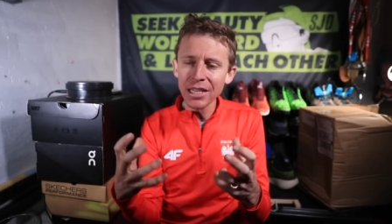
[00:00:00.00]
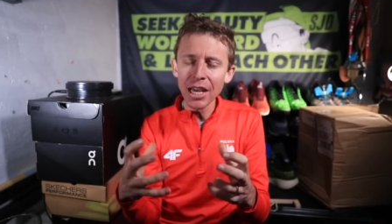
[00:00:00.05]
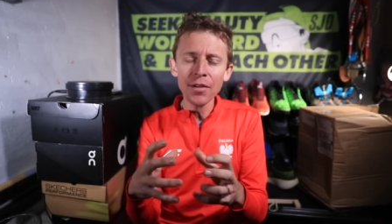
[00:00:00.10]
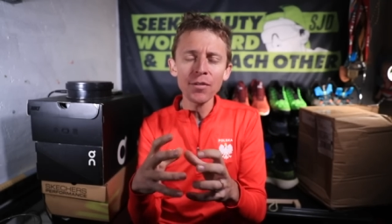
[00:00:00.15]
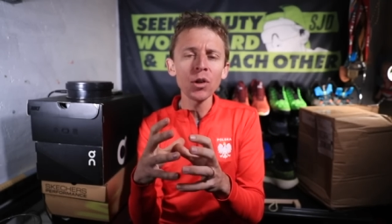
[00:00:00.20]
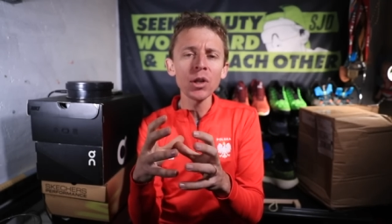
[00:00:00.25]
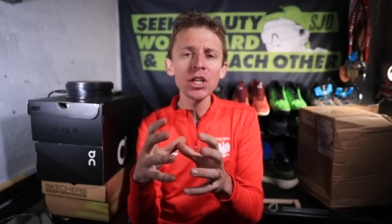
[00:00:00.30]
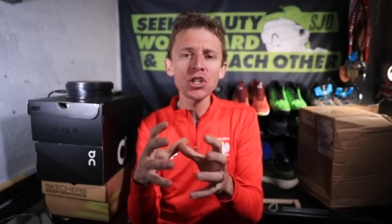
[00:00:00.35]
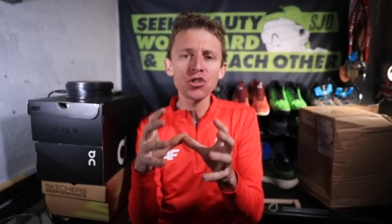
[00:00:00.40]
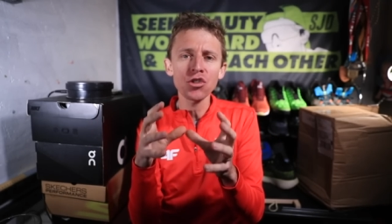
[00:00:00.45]
I've
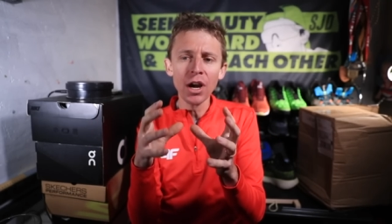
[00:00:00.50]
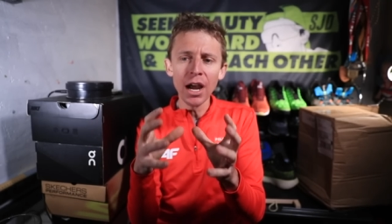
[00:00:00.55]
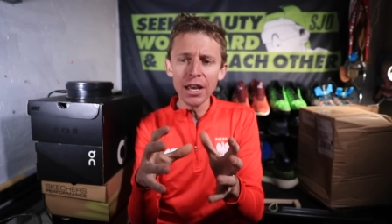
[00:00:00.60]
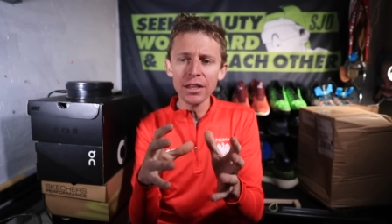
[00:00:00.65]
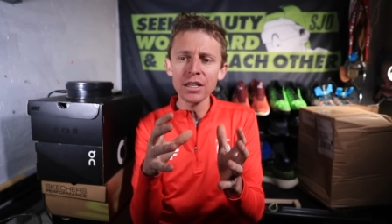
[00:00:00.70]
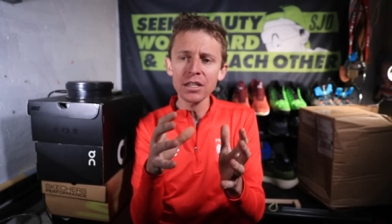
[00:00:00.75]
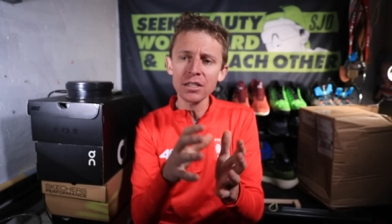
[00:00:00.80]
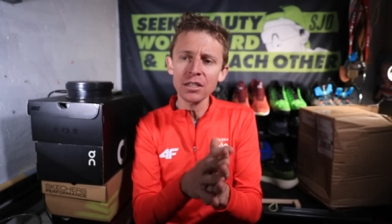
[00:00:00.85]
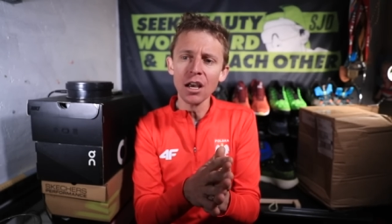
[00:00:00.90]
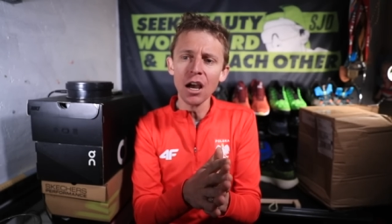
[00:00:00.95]
only tried
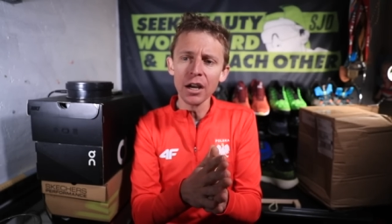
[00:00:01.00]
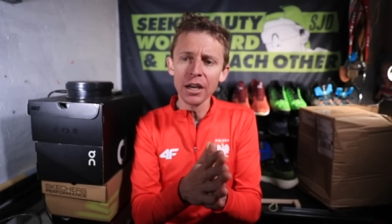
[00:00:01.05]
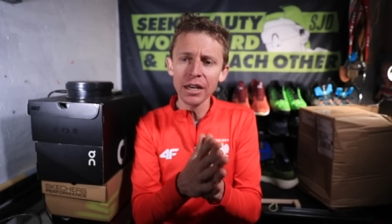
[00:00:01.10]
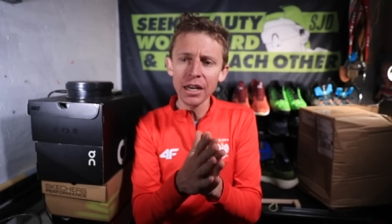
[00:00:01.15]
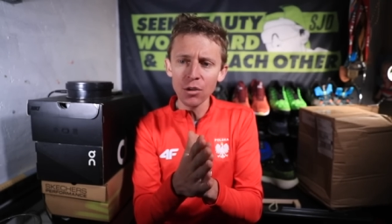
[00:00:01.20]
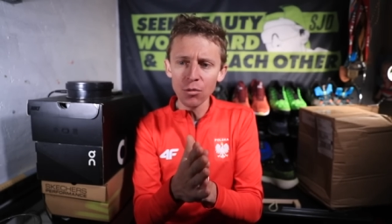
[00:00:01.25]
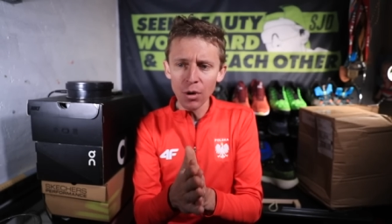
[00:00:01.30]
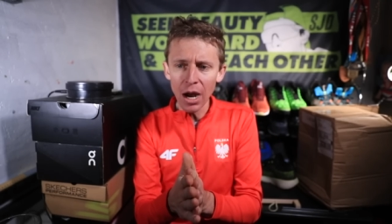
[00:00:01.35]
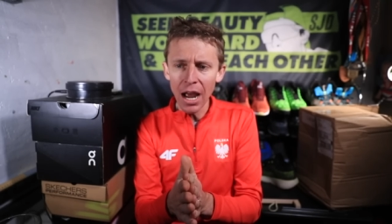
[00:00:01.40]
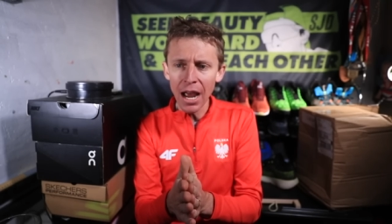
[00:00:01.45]
the
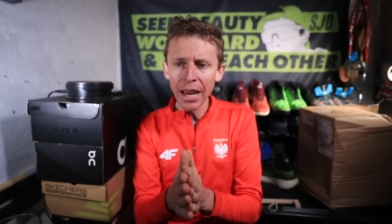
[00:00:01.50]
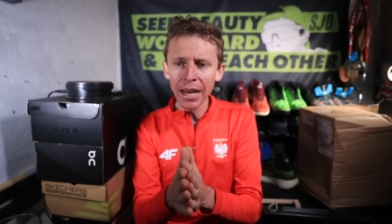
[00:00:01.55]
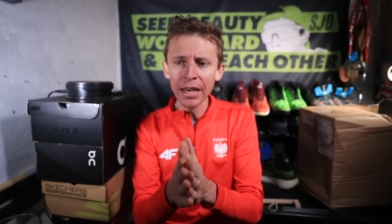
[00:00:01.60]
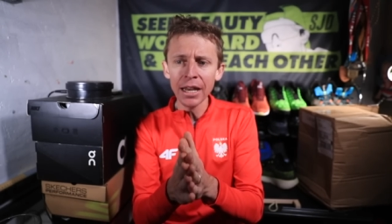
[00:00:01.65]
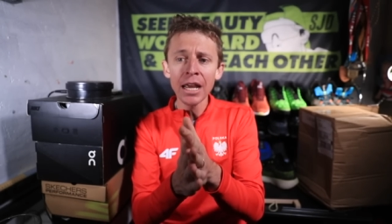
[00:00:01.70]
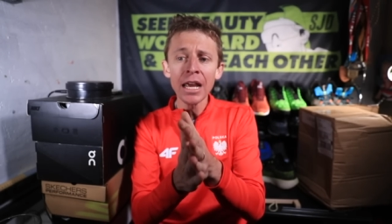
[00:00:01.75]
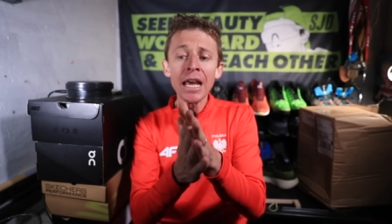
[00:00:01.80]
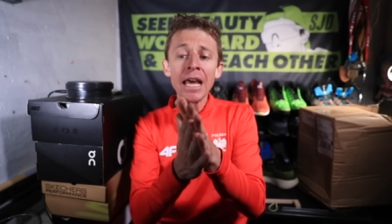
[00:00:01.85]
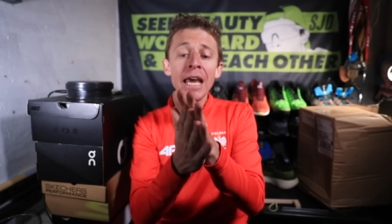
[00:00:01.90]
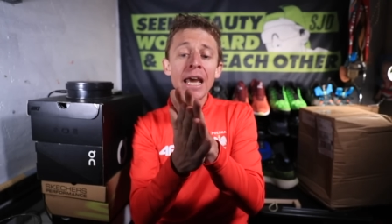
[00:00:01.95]
Saucony Ride
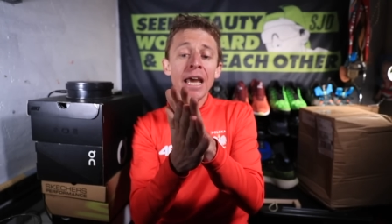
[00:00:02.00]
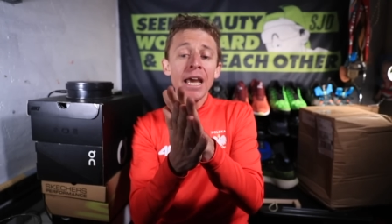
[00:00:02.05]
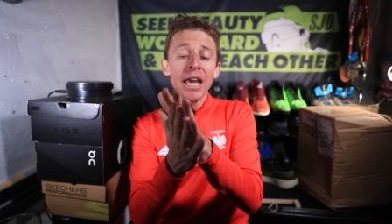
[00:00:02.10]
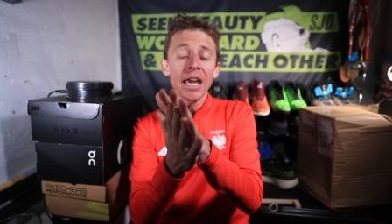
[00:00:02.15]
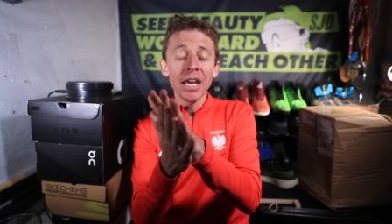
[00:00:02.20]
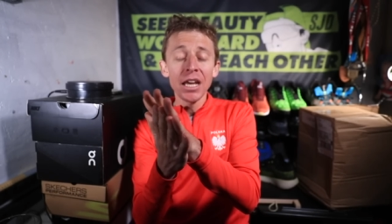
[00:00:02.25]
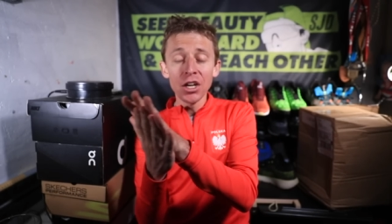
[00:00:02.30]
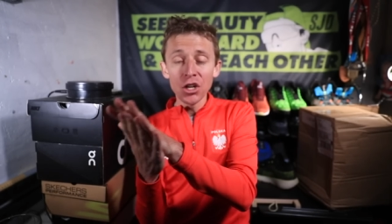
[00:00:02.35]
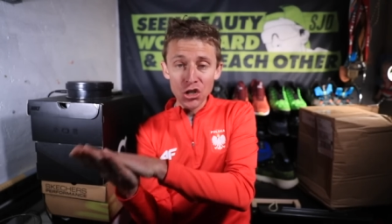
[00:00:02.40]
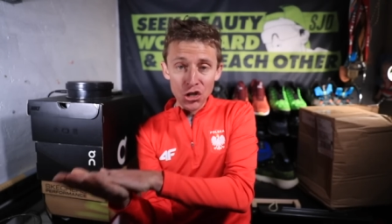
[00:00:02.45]

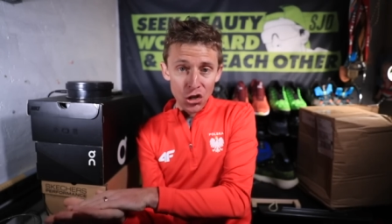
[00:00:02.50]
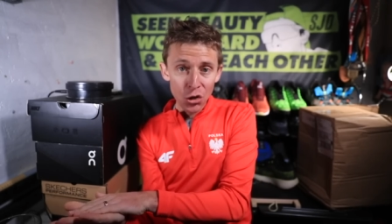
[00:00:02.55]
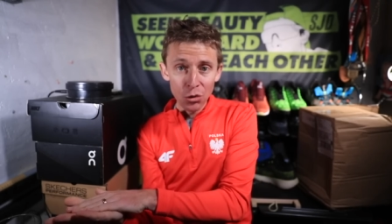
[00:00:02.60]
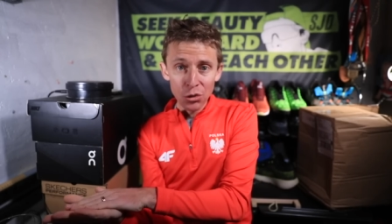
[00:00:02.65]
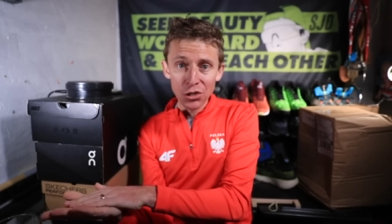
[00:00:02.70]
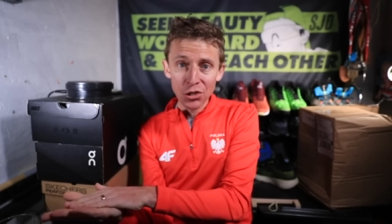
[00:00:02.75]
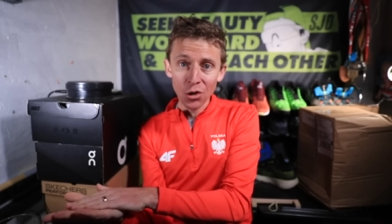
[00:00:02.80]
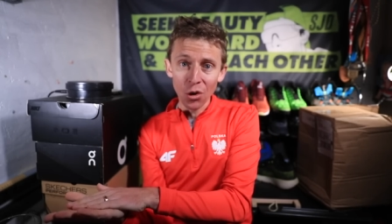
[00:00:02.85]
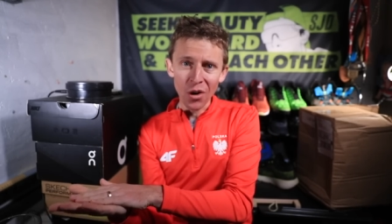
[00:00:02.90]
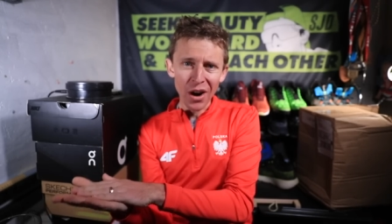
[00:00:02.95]
in a shoe
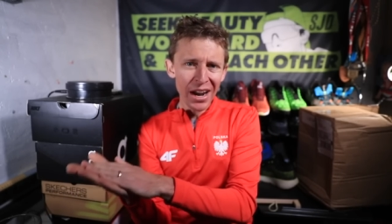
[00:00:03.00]
store.